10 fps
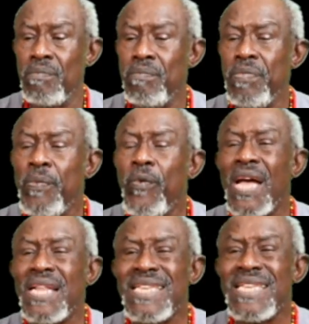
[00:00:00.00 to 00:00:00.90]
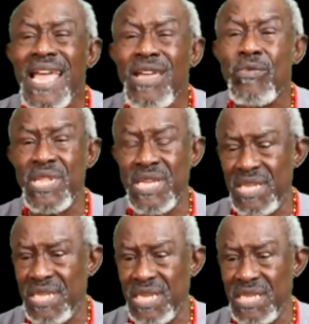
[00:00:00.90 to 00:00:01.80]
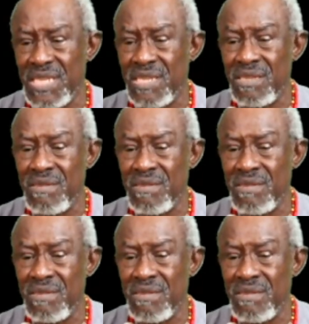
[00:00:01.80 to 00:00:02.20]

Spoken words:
People are tired with these things.